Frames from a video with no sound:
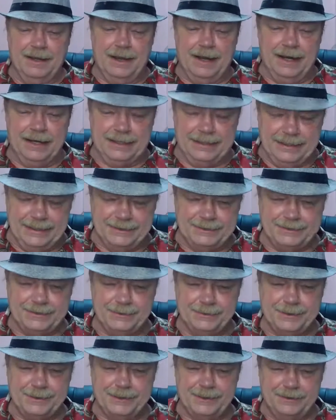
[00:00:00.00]
I guess
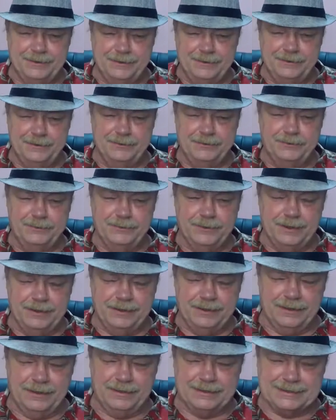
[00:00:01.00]
you can do
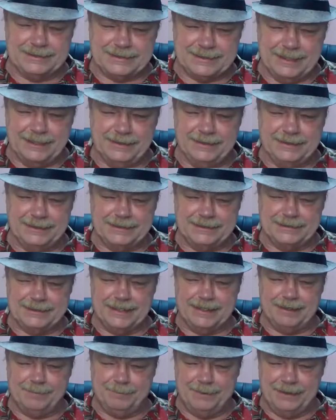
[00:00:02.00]
a sailing
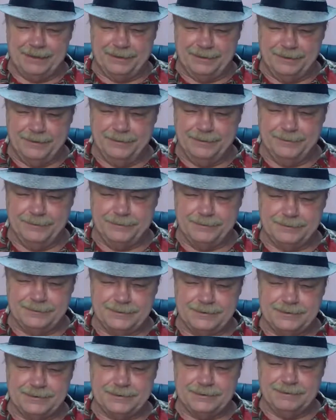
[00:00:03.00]
setup on
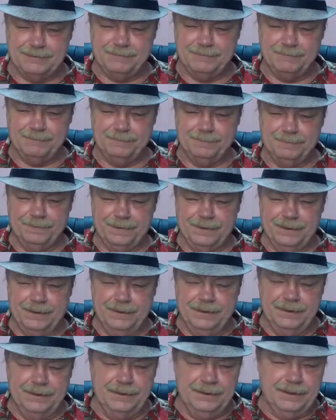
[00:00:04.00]
those.
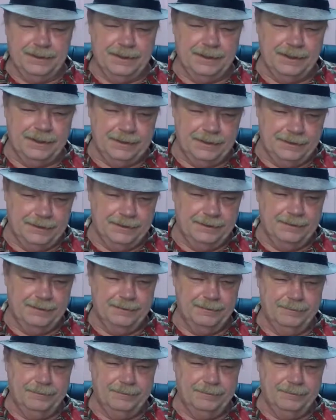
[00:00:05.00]
And